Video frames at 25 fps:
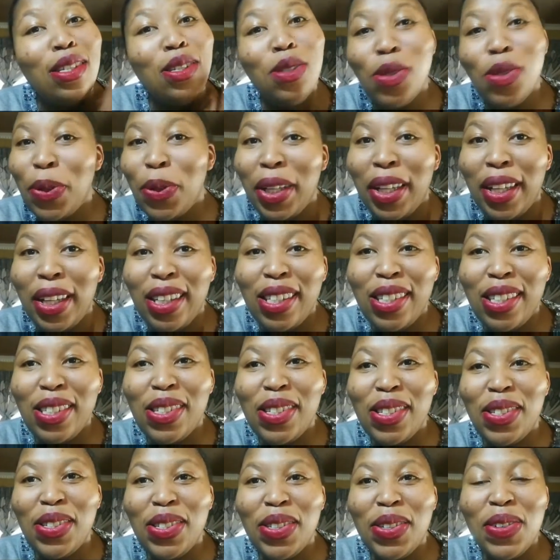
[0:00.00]
So
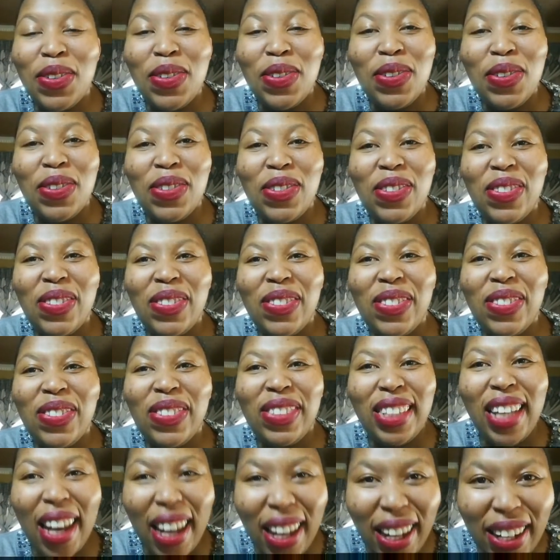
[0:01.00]
yeah,
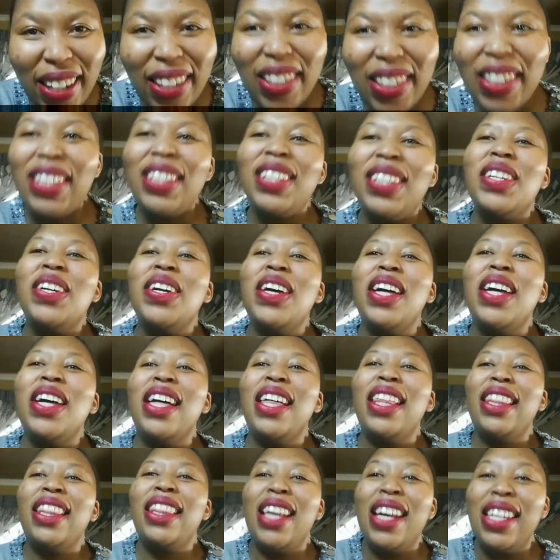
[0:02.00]
that's the
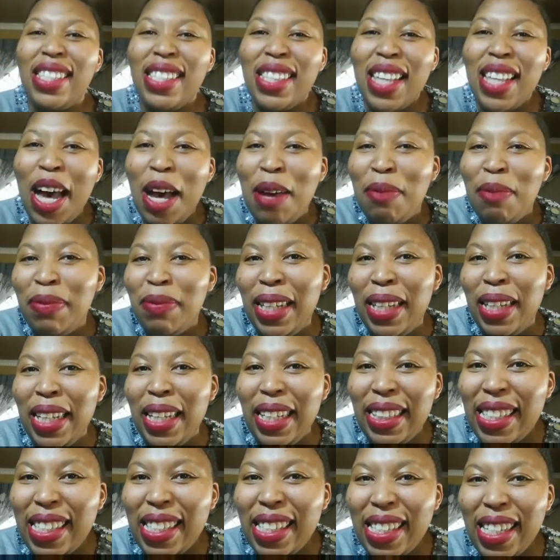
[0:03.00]
updates. That's
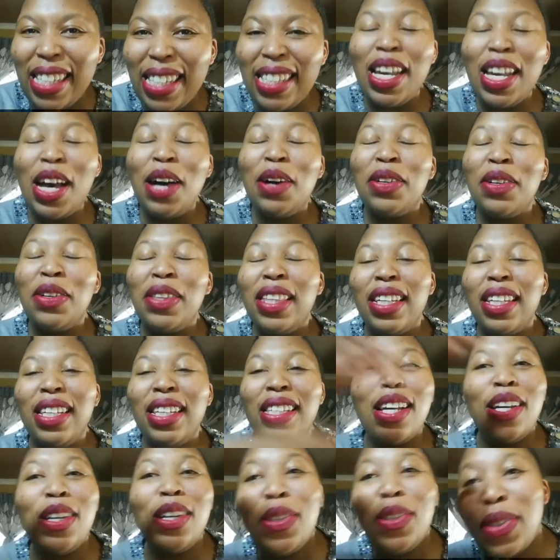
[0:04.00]
how things are looking up.